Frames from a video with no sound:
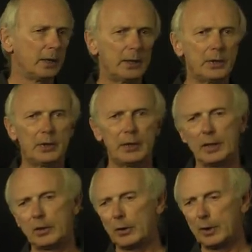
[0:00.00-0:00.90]
This is
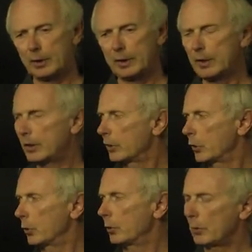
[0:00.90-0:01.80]
a
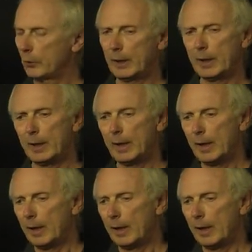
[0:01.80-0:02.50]
zone where